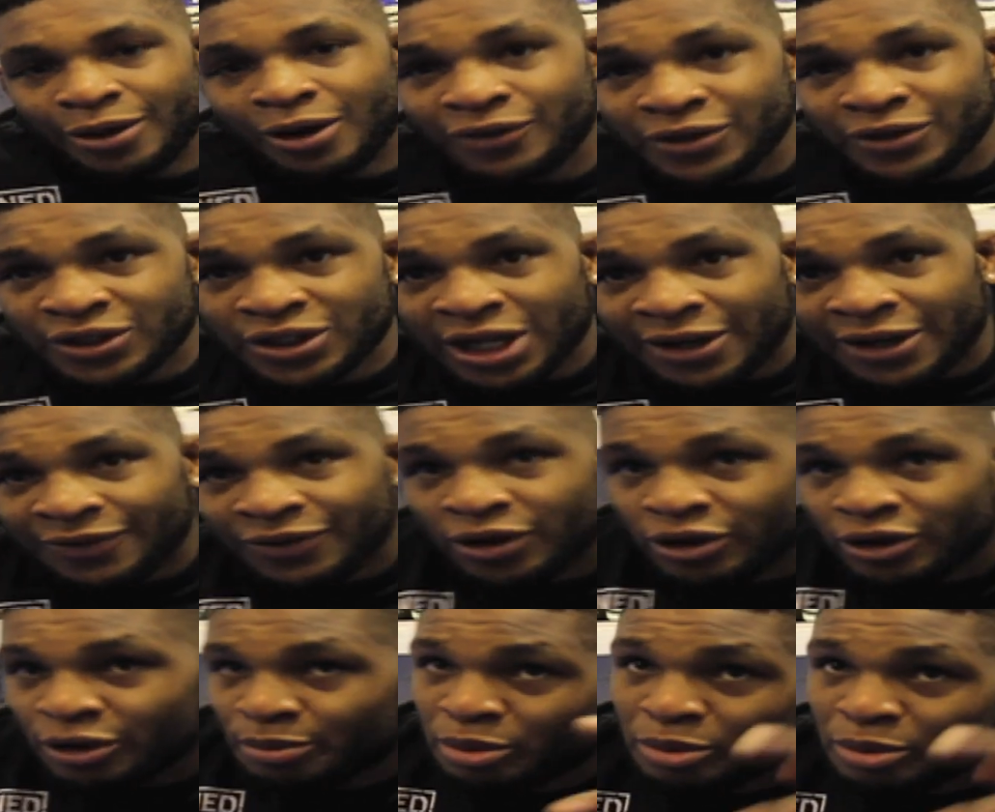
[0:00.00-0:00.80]
Obviously,
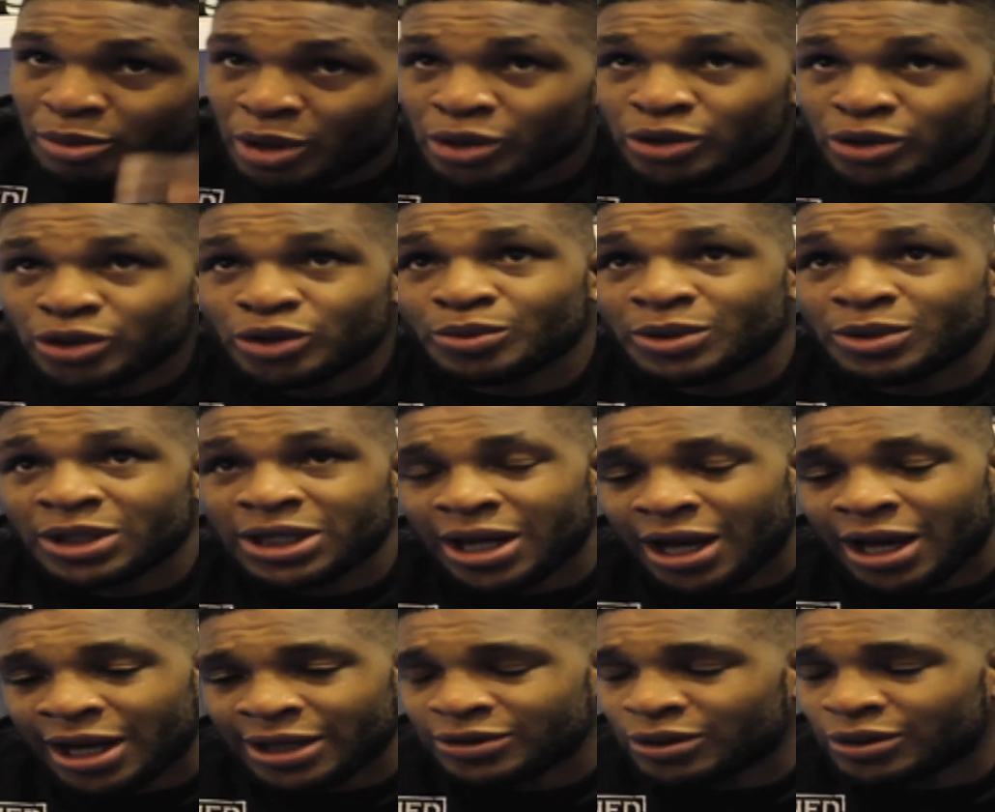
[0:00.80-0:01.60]
I've got the promotion with
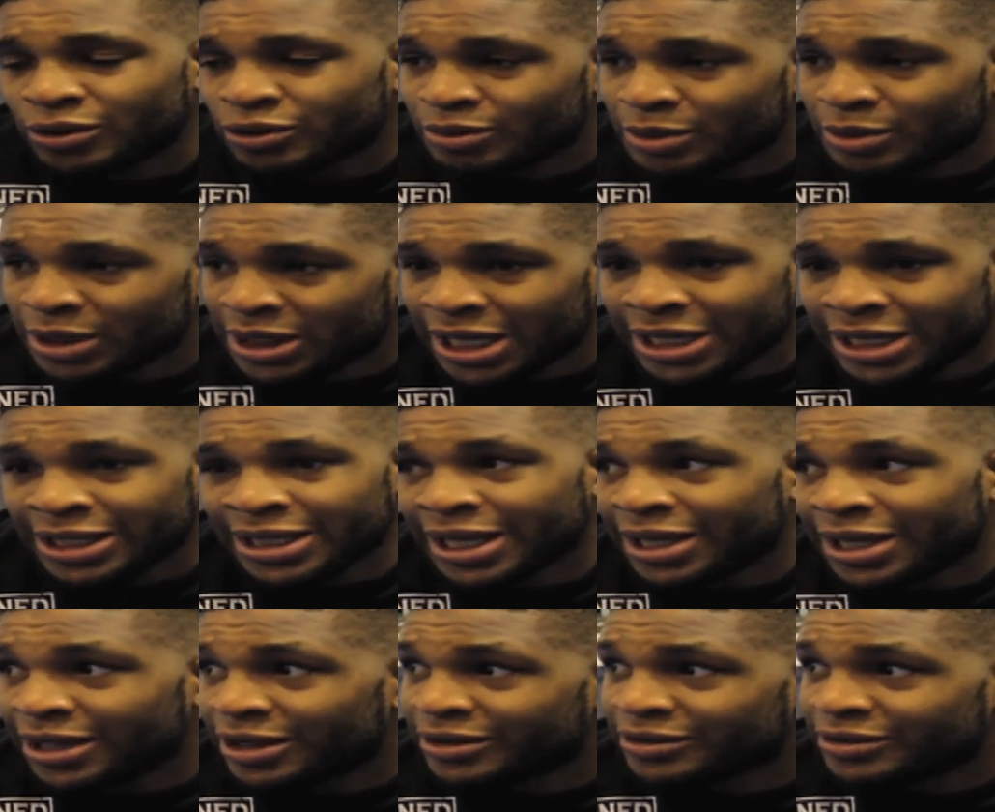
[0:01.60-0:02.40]
the guys, Ultimate
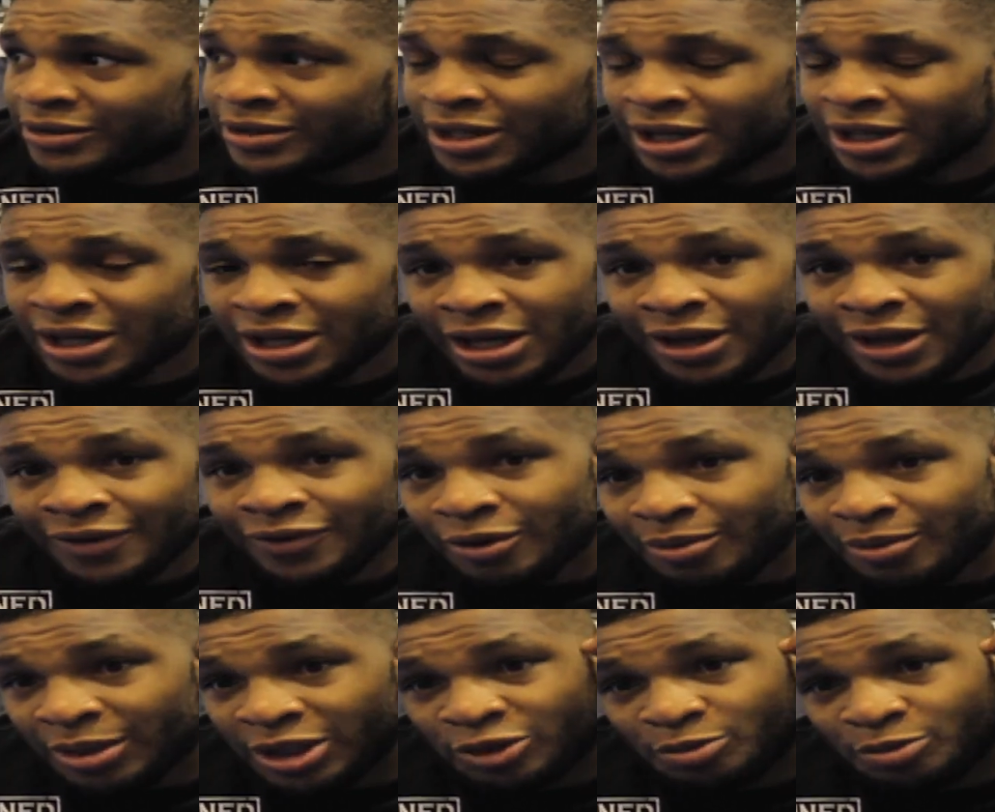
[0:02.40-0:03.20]
Gladiators.
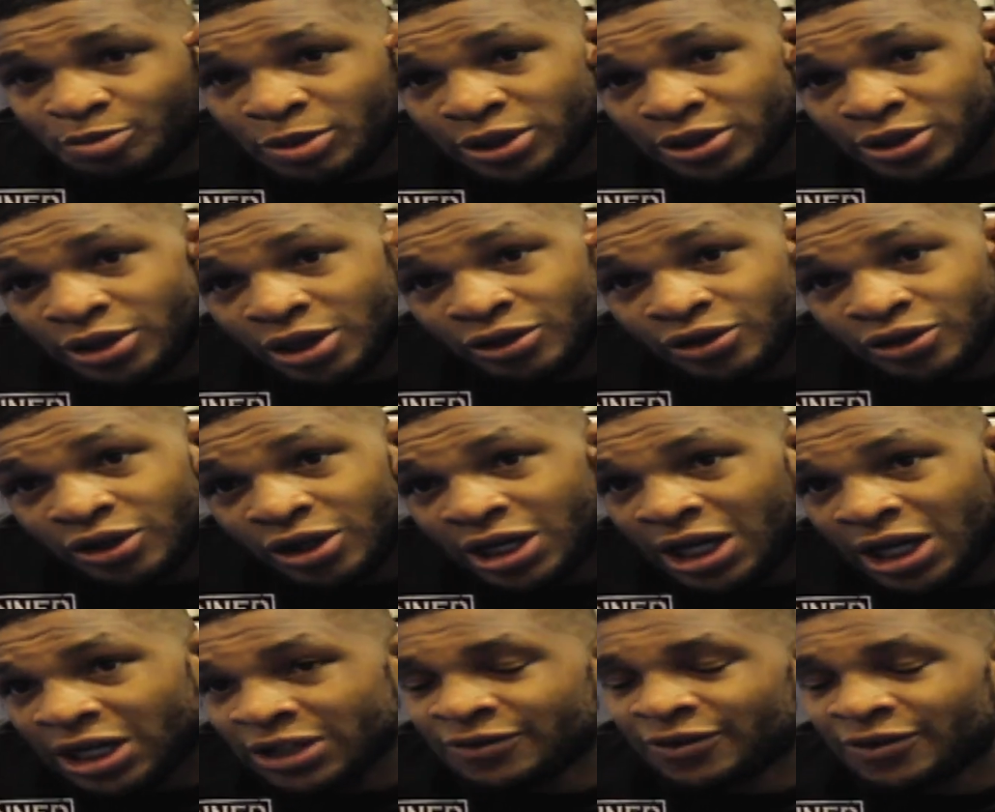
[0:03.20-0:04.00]
I've got my Spirit
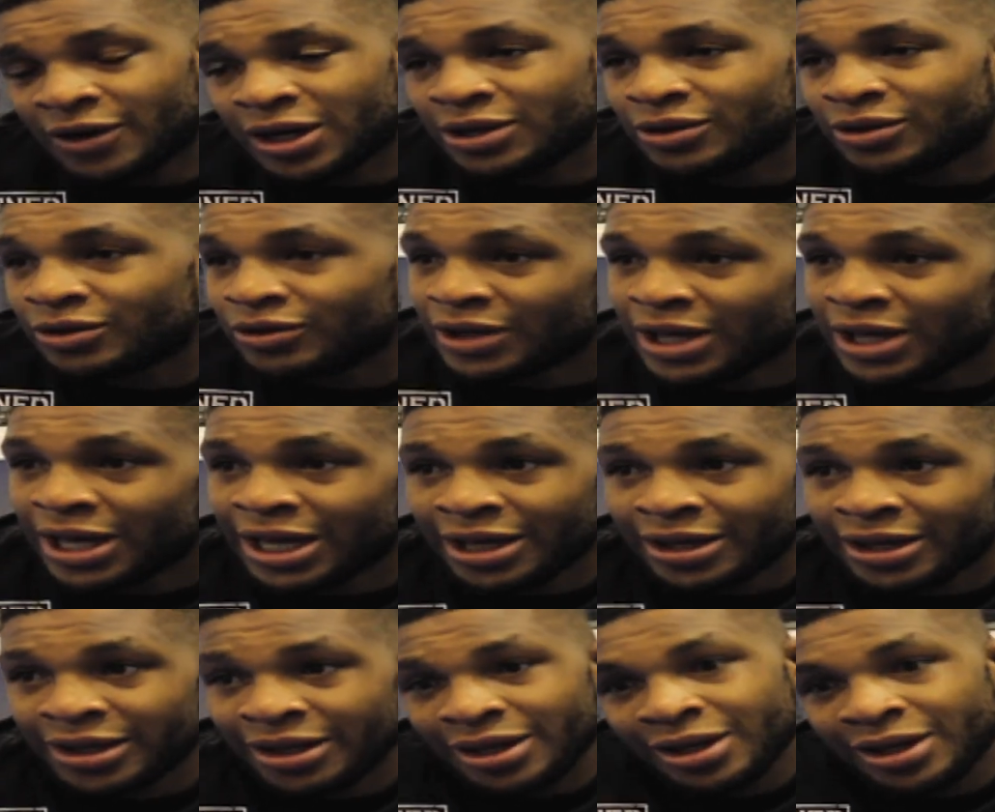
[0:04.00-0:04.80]
Dojo guys fighting on
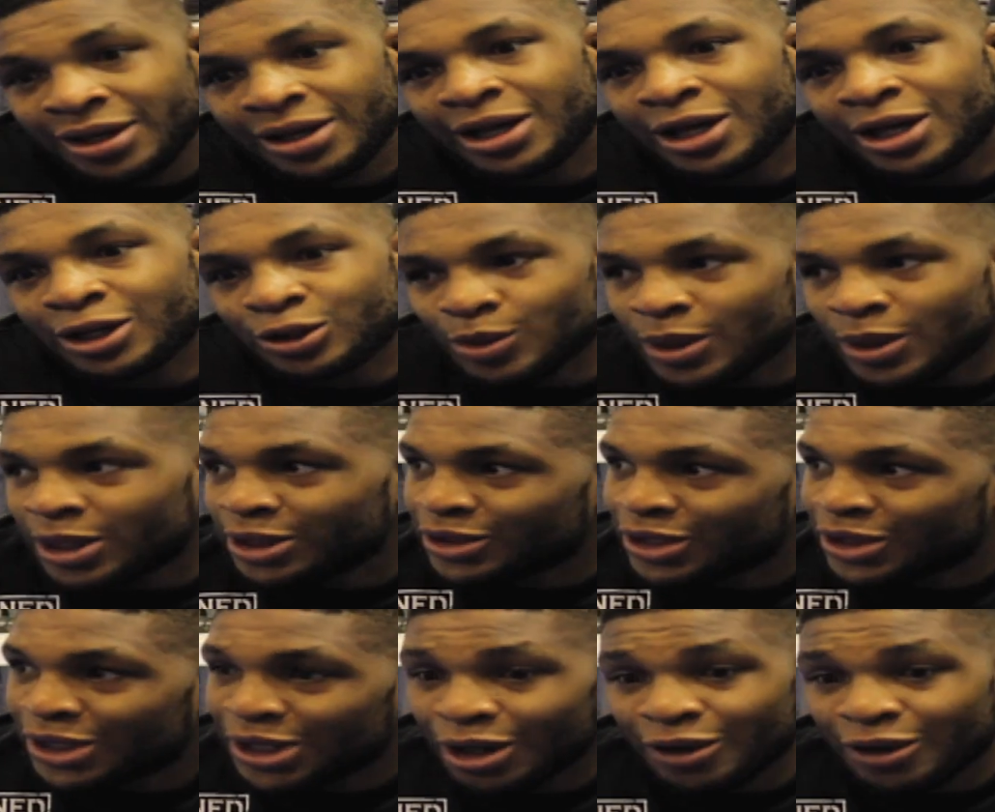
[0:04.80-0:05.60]
that, as well
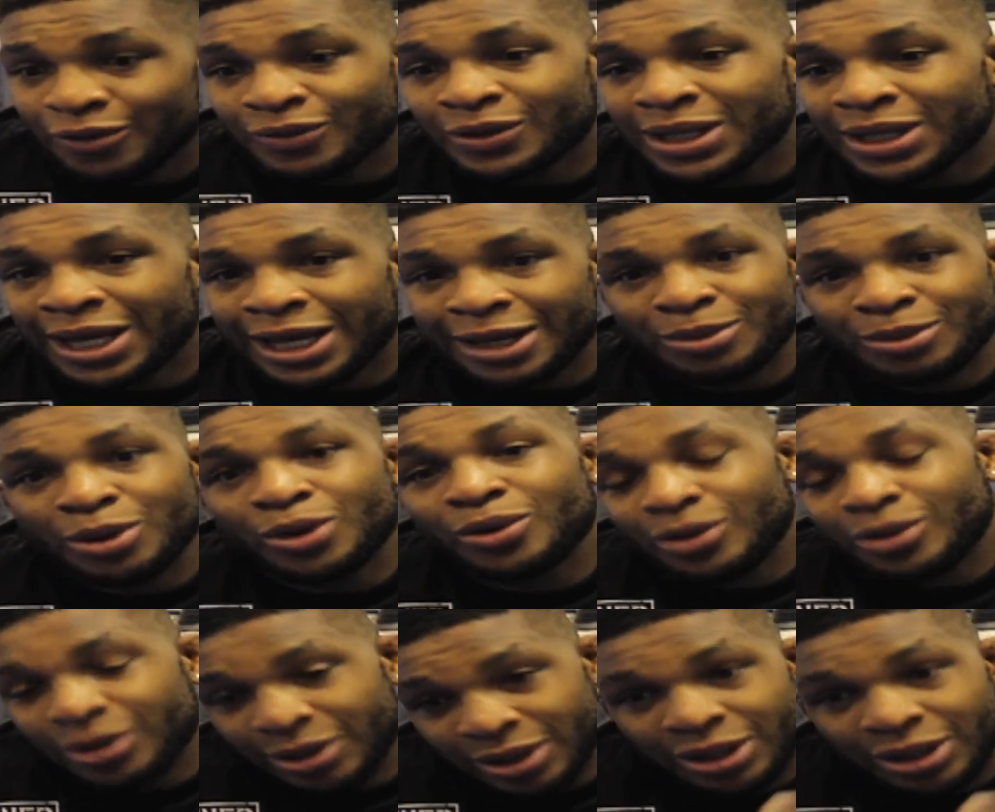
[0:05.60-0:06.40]
as a clothing
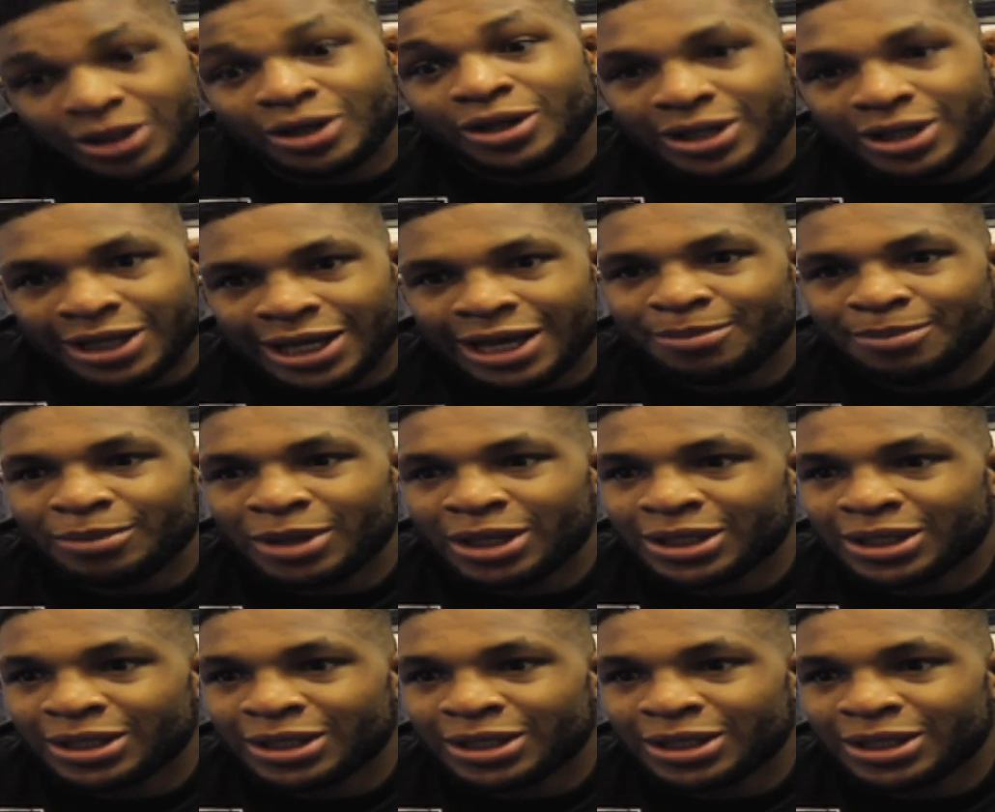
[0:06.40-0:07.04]
label and my